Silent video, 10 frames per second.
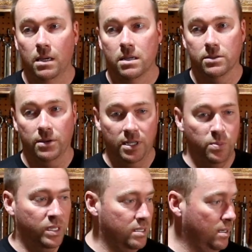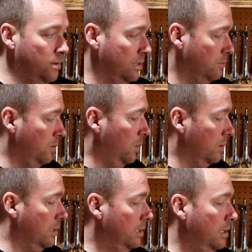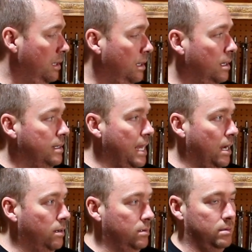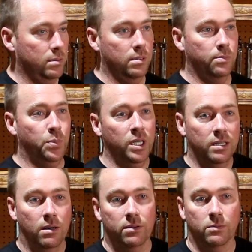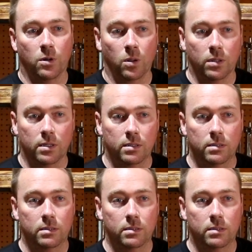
So you do put this on with a roller. Now, putting on with the roller